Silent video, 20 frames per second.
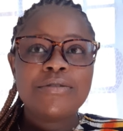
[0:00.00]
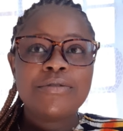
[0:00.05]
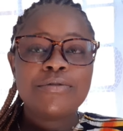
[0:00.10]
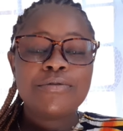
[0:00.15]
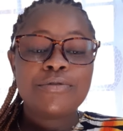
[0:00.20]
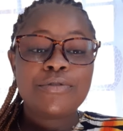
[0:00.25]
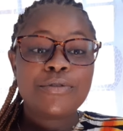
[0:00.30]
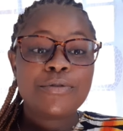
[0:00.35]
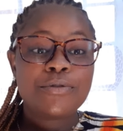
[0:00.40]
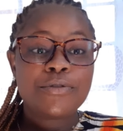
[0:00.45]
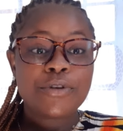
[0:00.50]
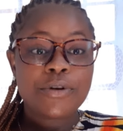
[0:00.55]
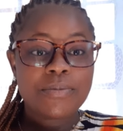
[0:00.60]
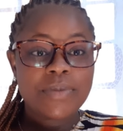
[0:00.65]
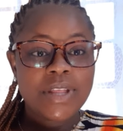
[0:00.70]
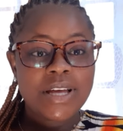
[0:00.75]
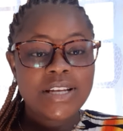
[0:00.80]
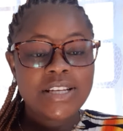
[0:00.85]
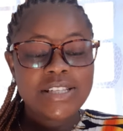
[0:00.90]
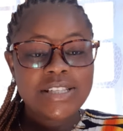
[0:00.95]

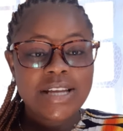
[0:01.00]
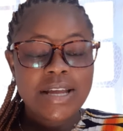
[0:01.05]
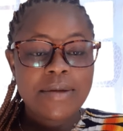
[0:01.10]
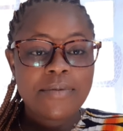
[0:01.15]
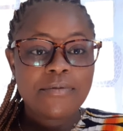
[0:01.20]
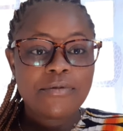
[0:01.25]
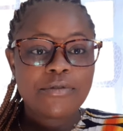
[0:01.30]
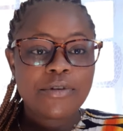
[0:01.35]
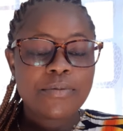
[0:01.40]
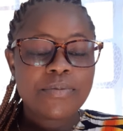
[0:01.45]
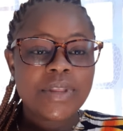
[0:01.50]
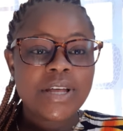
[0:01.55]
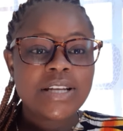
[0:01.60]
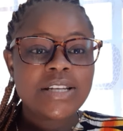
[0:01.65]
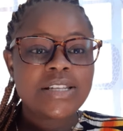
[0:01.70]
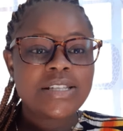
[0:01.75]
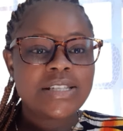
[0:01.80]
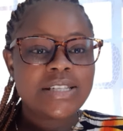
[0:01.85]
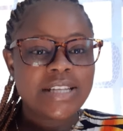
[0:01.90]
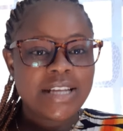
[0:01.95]
from that
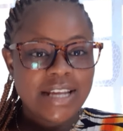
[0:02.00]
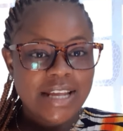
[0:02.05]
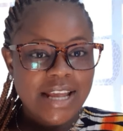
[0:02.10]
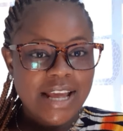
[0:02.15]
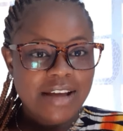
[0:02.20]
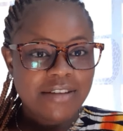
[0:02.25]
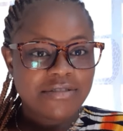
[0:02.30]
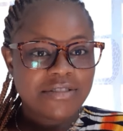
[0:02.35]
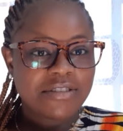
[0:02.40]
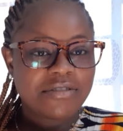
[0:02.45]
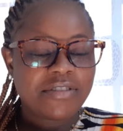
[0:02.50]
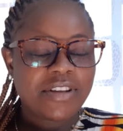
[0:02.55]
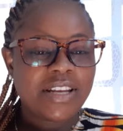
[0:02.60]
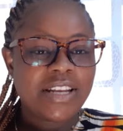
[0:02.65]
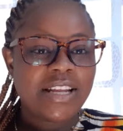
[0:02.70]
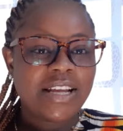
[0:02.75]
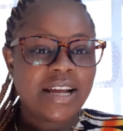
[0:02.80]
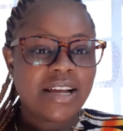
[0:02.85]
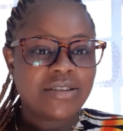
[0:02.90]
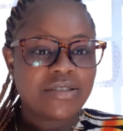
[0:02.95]
day after
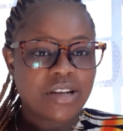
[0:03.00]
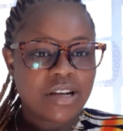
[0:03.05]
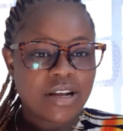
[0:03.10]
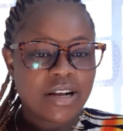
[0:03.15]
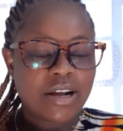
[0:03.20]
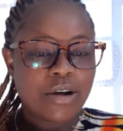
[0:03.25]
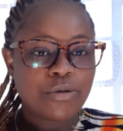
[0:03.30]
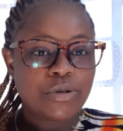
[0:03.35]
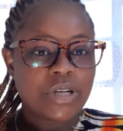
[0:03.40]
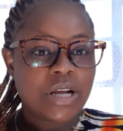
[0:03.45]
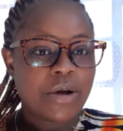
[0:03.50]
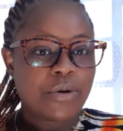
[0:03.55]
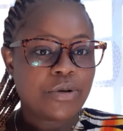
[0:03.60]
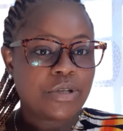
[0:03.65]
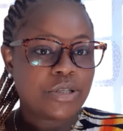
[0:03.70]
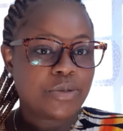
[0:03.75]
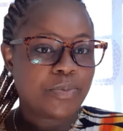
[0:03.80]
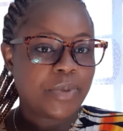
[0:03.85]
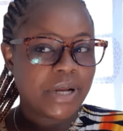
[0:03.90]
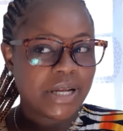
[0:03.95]
finding out I
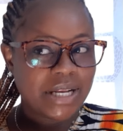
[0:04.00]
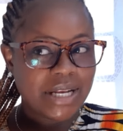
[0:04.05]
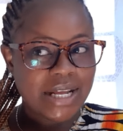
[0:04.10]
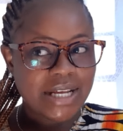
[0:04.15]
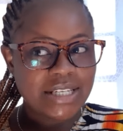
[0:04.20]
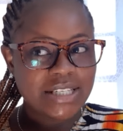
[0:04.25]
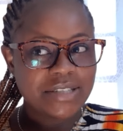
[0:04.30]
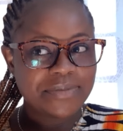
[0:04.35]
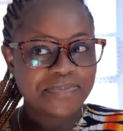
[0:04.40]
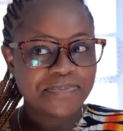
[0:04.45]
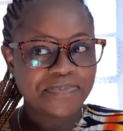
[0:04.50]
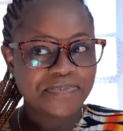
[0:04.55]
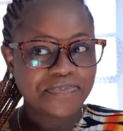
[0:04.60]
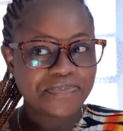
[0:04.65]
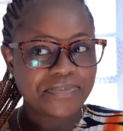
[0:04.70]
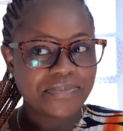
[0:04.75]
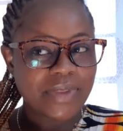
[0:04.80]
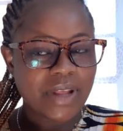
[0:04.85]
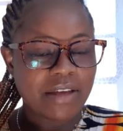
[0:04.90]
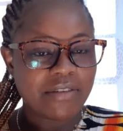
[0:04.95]
was pregnant,
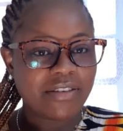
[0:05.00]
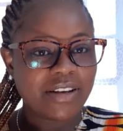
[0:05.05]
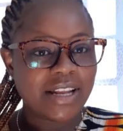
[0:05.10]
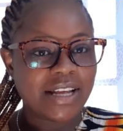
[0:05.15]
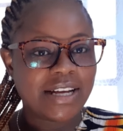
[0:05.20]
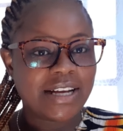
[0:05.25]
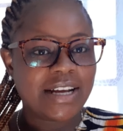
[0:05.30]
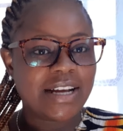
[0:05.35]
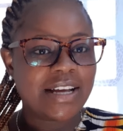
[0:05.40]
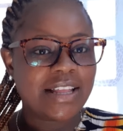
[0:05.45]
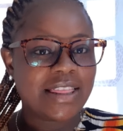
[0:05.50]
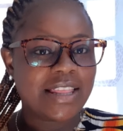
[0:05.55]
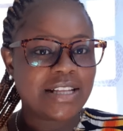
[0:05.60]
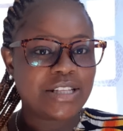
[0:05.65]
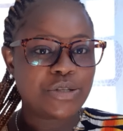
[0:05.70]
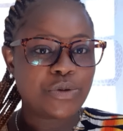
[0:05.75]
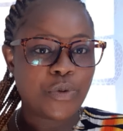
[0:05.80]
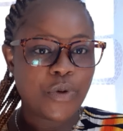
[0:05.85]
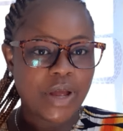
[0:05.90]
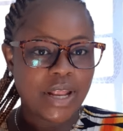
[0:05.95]
I feel like
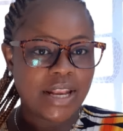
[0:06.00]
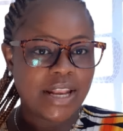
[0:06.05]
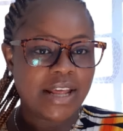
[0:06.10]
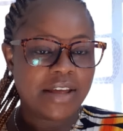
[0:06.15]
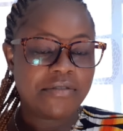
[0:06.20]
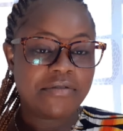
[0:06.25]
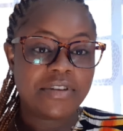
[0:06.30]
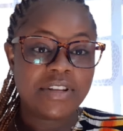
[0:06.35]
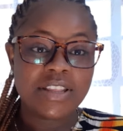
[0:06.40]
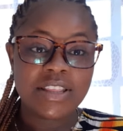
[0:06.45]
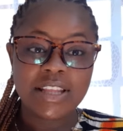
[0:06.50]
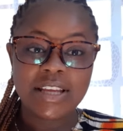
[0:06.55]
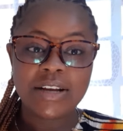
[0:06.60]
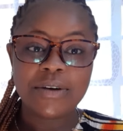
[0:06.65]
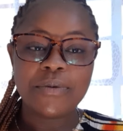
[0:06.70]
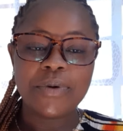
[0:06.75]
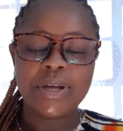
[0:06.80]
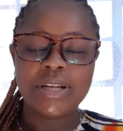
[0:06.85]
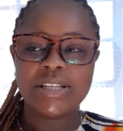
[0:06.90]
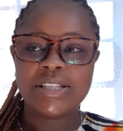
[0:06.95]
that's when
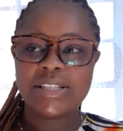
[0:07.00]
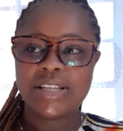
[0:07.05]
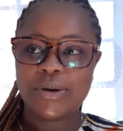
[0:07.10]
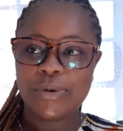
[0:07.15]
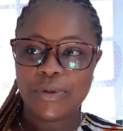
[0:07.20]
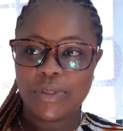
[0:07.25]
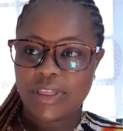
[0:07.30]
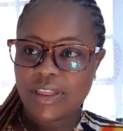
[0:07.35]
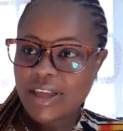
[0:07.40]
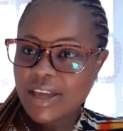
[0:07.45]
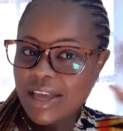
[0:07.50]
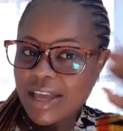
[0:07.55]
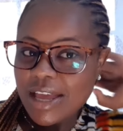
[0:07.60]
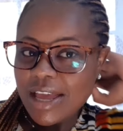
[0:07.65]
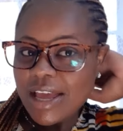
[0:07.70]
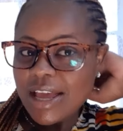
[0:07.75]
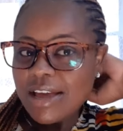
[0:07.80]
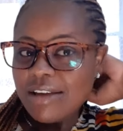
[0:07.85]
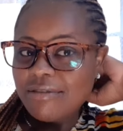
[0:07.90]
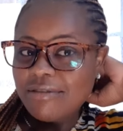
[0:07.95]
everything went south.
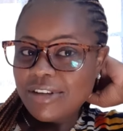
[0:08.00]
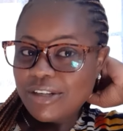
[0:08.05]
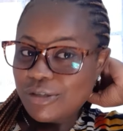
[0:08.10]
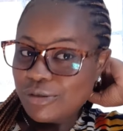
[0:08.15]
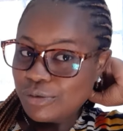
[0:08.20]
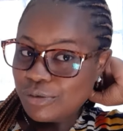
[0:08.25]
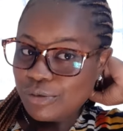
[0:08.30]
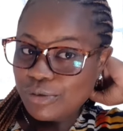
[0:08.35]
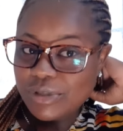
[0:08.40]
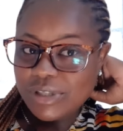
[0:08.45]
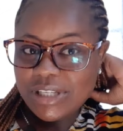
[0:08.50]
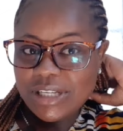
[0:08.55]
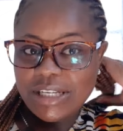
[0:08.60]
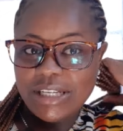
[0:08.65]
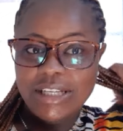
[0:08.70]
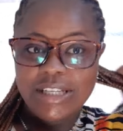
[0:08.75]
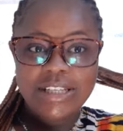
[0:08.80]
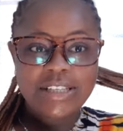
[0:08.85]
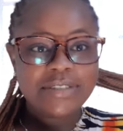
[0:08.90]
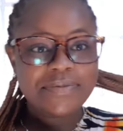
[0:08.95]
Vitu tu
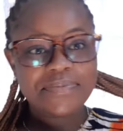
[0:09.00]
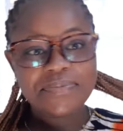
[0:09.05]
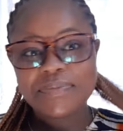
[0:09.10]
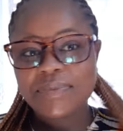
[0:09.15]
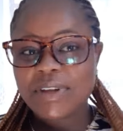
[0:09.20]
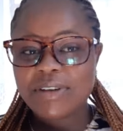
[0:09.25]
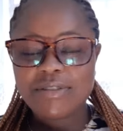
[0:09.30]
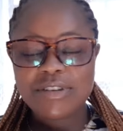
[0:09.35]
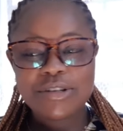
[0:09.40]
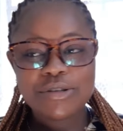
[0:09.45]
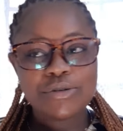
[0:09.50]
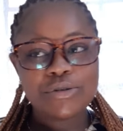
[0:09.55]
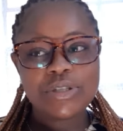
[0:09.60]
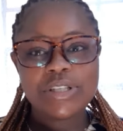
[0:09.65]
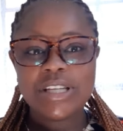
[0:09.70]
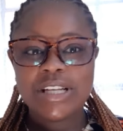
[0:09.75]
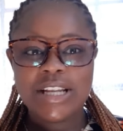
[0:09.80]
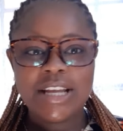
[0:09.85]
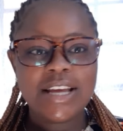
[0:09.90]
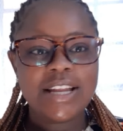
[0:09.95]

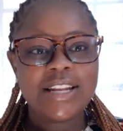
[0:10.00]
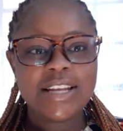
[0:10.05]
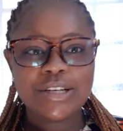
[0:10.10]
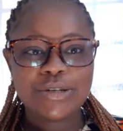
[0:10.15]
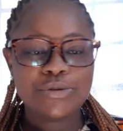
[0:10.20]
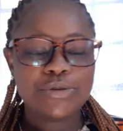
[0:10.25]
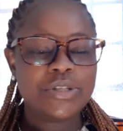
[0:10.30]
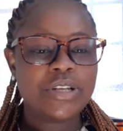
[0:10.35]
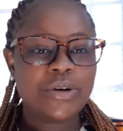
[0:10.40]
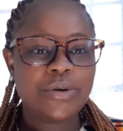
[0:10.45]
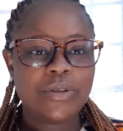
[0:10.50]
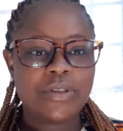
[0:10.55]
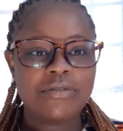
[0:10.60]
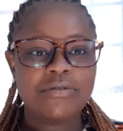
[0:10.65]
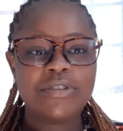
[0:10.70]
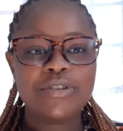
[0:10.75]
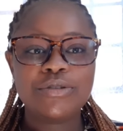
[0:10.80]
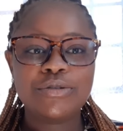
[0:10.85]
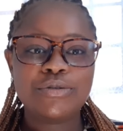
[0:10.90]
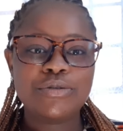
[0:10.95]
zilienda tu south.
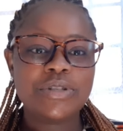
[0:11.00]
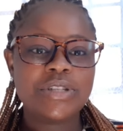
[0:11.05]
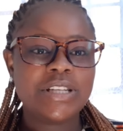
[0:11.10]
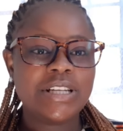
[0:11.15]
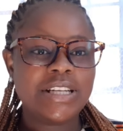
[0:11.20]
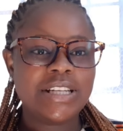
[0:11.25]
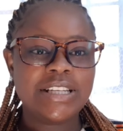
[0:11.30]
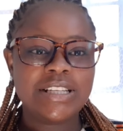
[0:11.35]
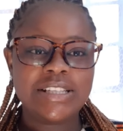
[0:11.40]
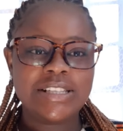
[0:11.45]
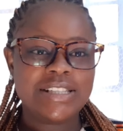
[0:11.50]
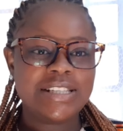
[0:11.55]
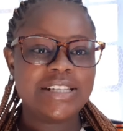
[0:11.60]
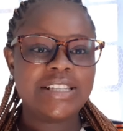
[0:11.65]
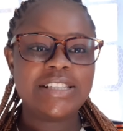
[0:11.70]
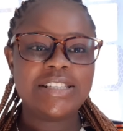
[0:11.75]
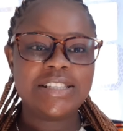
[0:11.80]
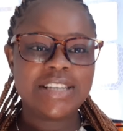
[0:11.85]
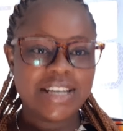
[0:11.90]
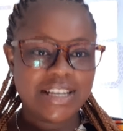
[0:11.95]
Vitu tu
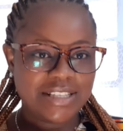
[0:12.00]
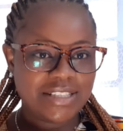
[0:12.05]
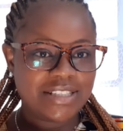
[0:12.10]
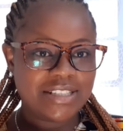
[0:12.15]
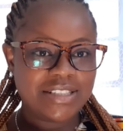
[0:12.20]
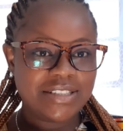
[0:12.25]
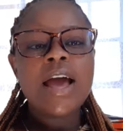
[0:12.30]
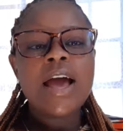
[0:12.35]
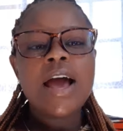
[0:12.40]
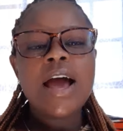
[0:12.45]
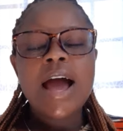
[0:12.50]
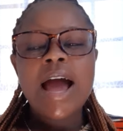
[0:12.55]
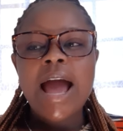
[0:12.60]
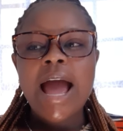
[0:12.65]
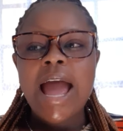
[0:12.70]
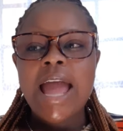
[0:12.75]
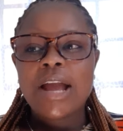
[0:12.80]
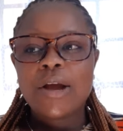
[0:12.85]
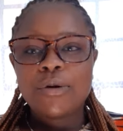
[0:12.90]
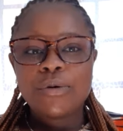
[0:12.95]
zili change.
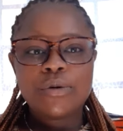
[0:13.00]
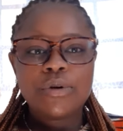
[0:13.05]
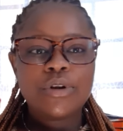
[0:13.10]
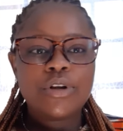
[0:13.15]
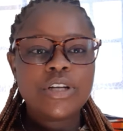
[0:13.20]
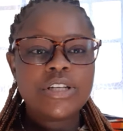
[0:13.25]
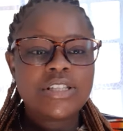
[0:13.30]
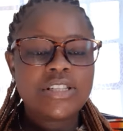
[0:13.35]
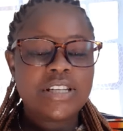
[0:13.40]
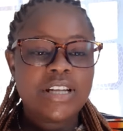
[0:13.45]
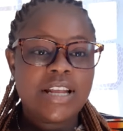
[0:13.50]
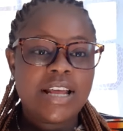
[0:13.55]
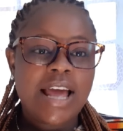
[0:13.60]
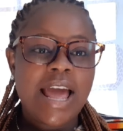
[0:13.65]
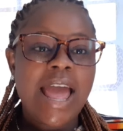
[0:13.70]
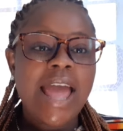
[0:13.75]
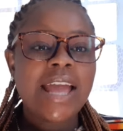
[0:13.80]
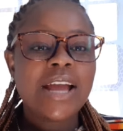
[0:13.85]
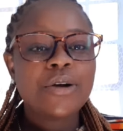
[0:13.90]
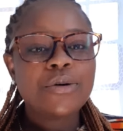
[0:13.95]
I could
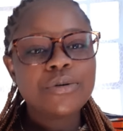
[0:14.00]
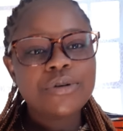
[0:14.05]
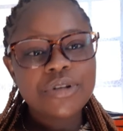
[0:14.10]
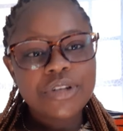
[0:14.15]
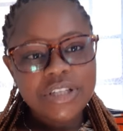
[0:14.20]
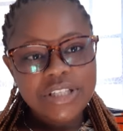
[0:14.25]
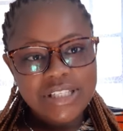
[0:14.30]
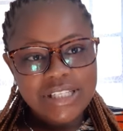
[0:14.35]
not